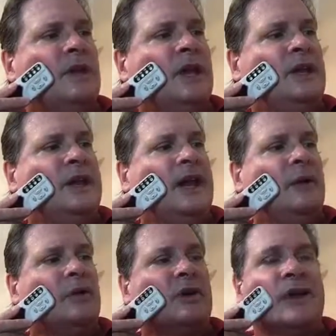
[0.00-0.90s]
now
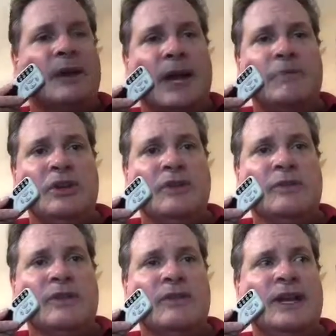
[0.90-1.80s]
I'm going to
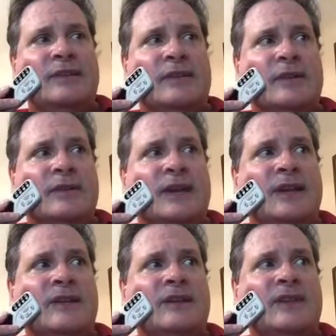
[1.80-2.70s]
use the laser, and
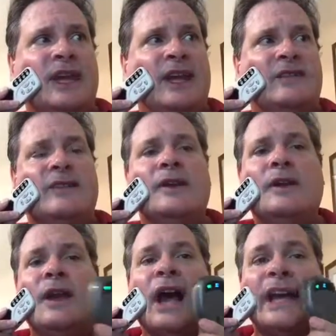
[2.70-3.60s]
in this case,
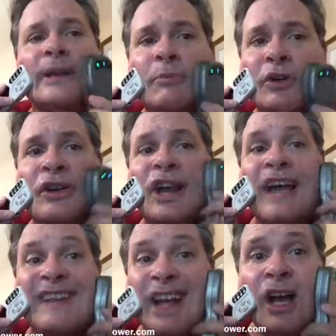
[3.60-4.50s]
I can put it
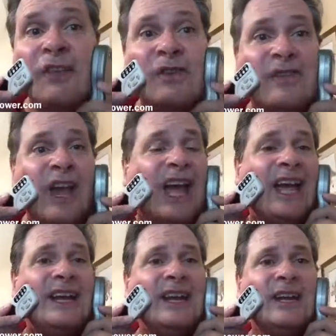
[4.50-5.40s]
on the other
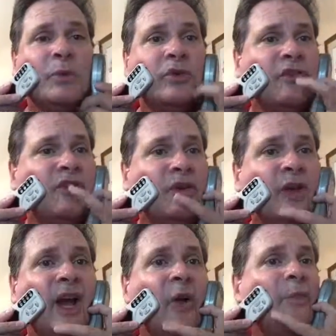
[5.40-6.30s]
side, and it will still
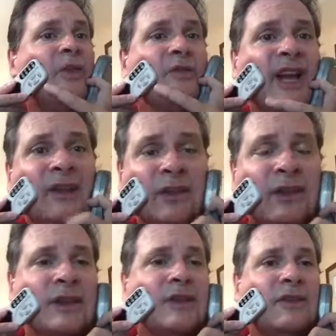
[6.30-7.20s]
help the way
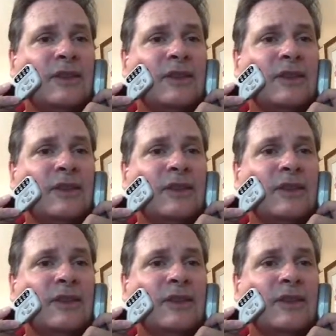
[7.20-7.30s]
that